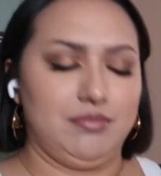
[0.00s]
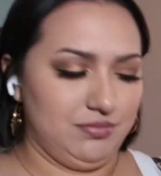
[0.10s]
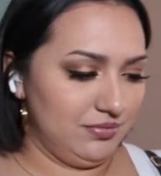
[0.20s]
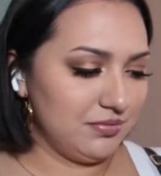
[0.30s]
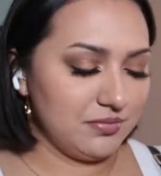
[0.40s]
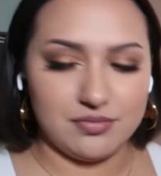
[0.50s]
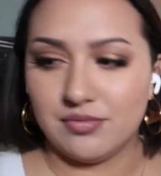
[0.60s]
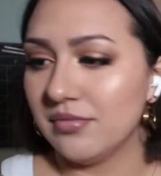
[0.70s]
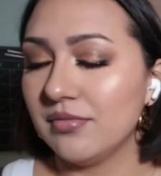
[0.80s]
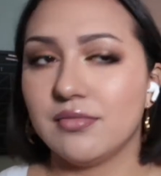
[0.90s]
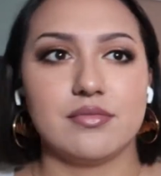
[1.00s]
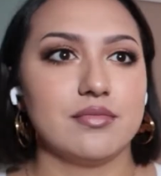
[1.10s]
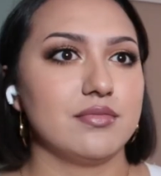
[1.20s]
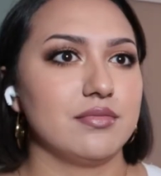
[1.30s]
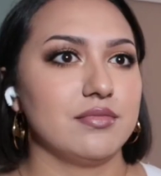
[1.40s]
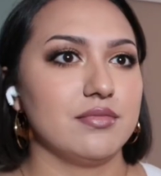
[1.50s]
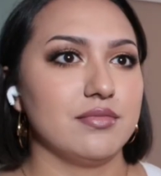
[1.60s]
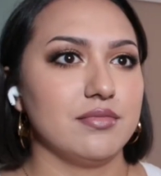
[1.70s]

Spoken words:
Nothing is said.